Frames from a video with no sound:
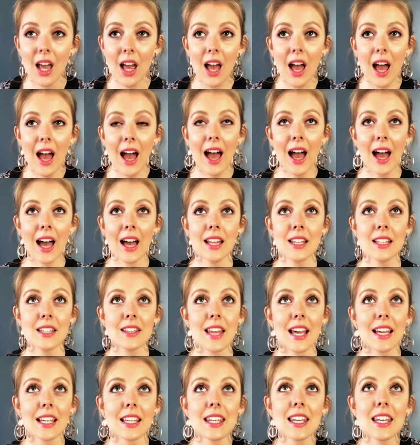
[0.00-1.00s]
And
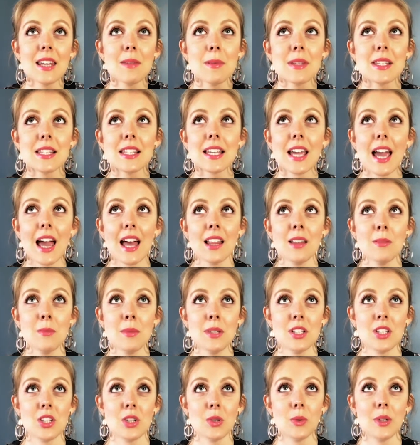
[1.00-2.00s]
that key missing
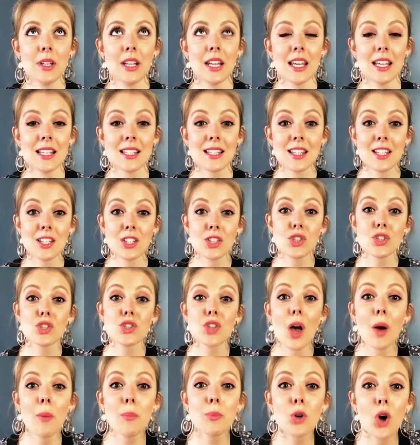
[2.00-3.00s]
element to it is the
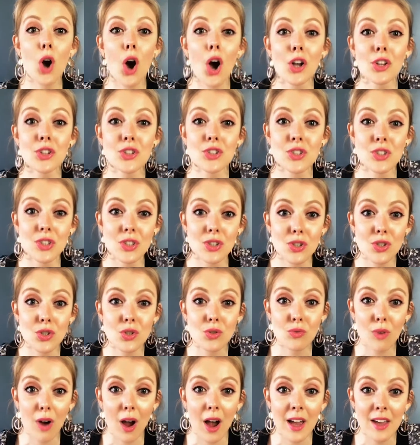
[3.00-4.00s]
subconscious
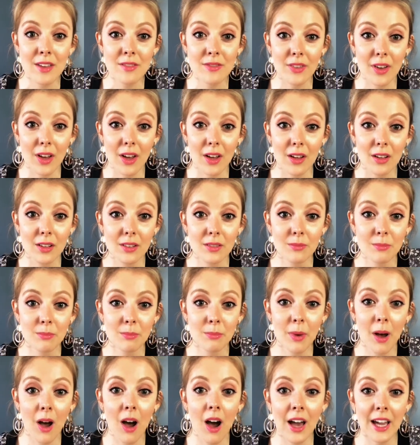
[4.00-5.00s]
driver
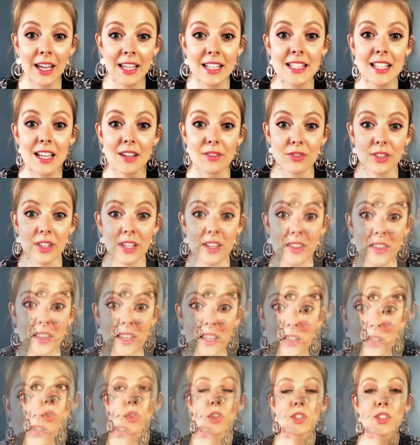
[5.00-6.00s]
behind
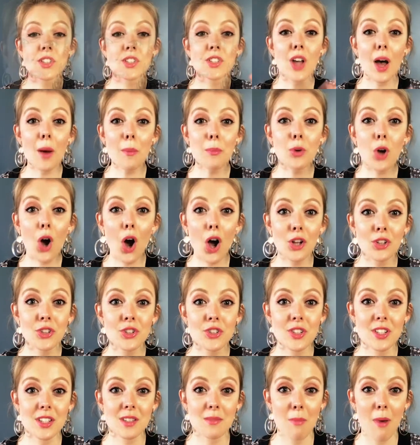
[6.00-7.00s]
everything. The
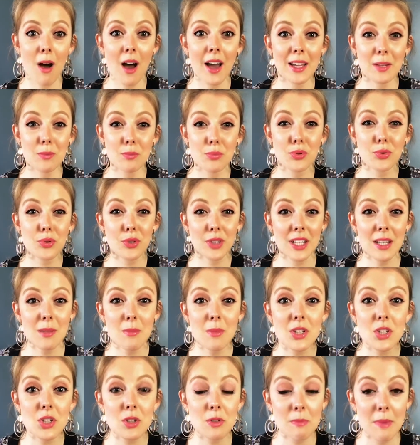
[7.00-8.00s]
subconscious mind pretty
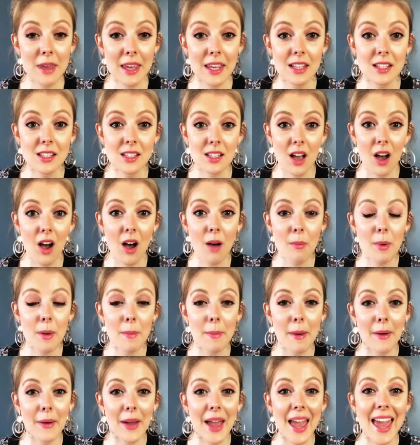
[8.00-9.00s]
much makes up
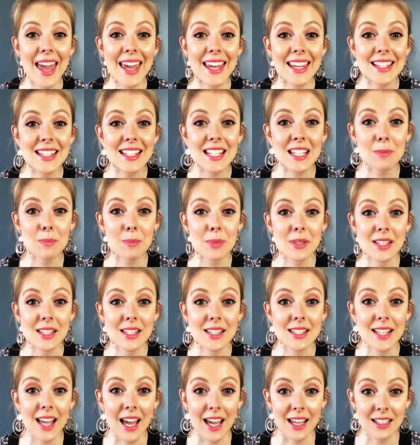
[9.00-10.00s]
about
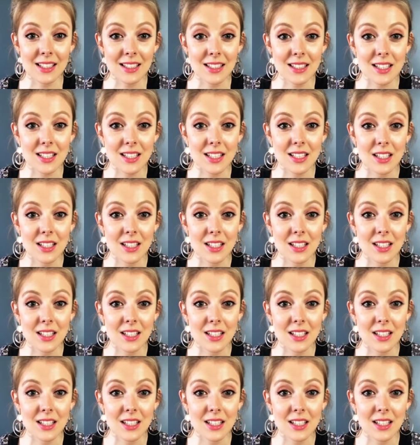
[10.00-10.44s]
80%